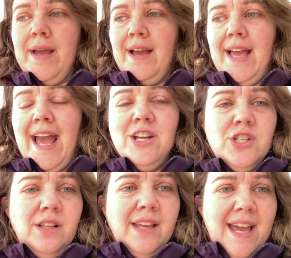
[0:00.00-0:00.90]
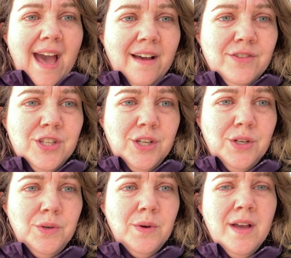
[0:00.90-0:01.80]
We occasionally have
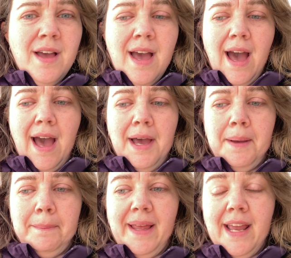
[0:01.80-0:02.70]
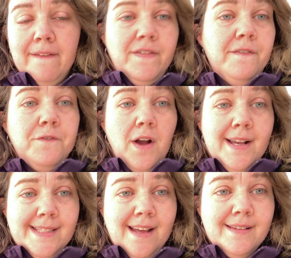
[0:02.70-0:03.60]
to, like if it
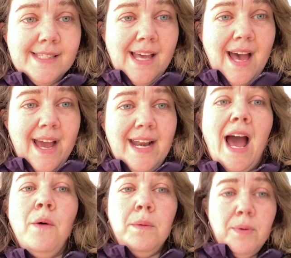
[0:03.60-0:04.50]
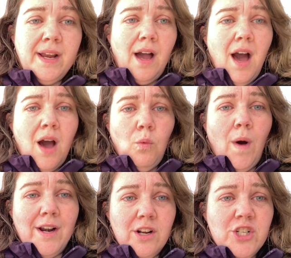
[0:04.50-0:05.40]
frosts outside, I will bring a hot
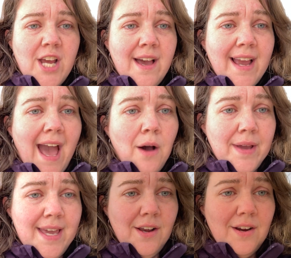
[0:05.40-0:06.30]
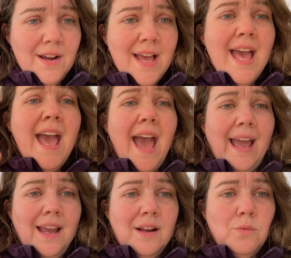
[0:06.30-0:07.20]
water jug out here,
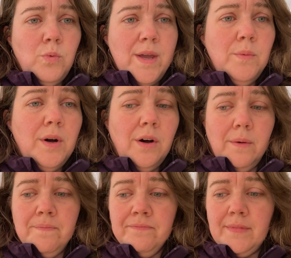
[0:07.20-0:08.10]
and we will